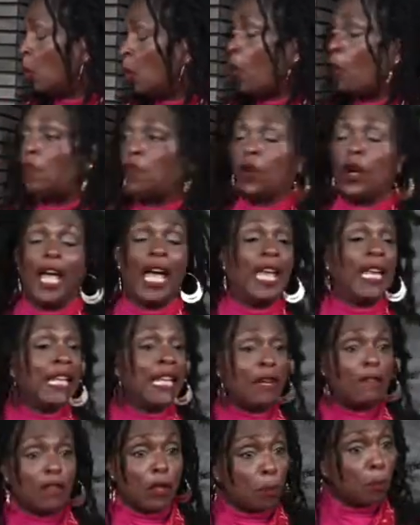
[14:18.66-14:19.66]
or for
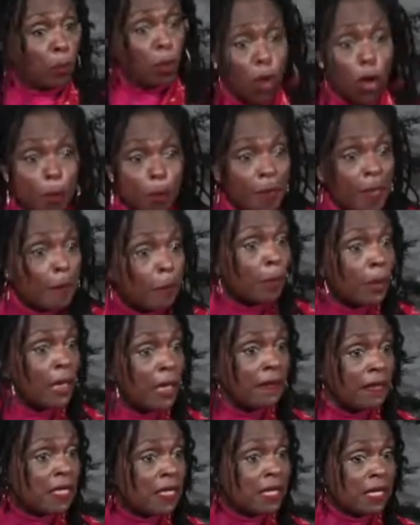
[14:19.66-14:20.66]
any of the poor people
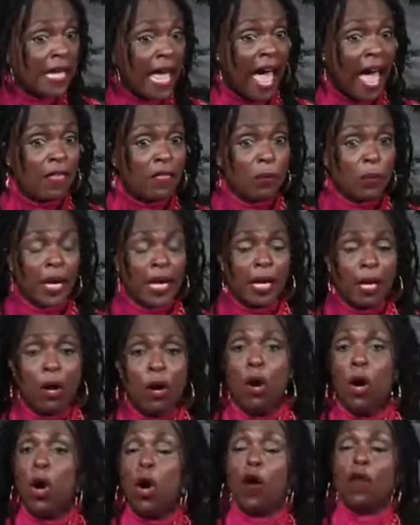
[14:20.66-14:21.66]
in this gathering
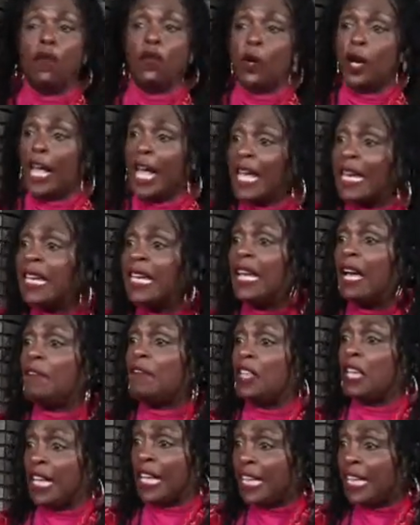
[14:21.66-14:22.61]
or for any of the